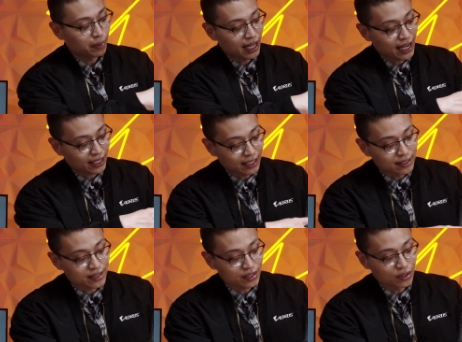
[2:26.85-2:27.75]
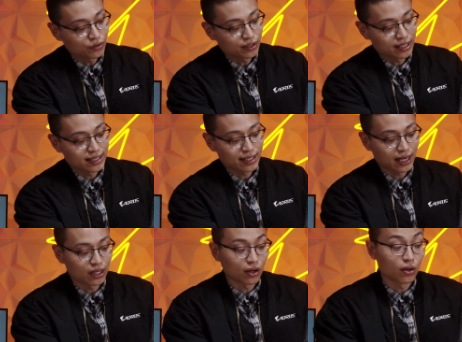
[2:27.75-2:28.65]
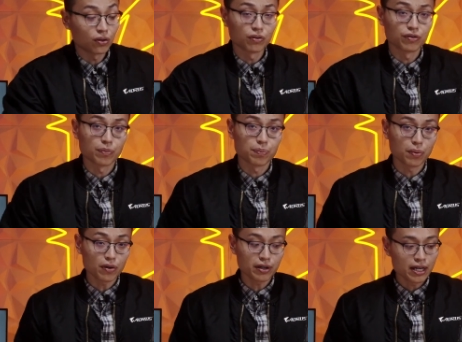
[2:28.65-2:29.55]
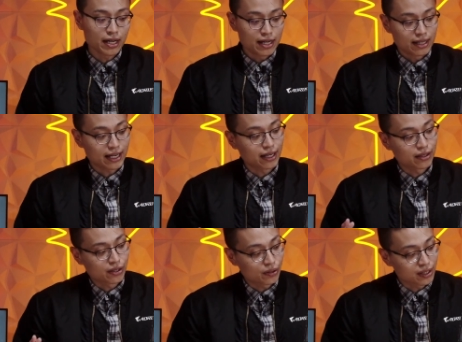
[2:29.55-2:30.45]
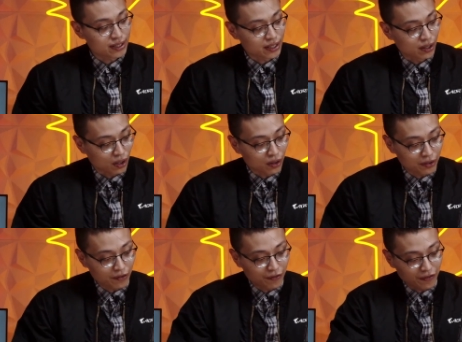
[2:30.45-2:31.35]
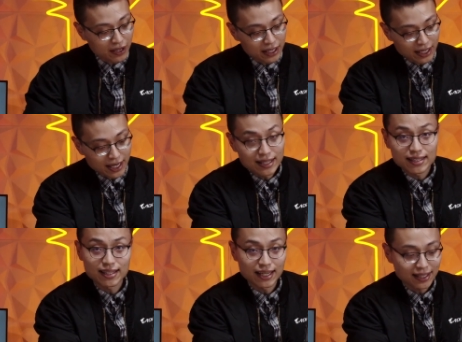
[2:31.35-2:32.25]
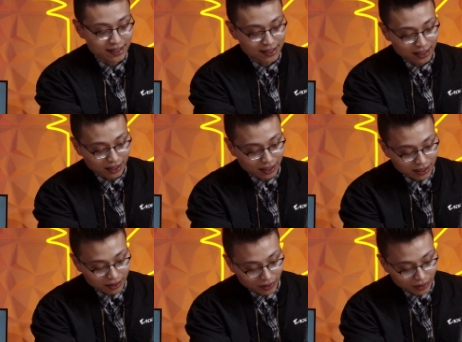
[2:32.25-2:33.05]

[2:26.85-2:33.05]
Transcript: black and silver design all over the board. You kind of notice there are finned heat sinks uh,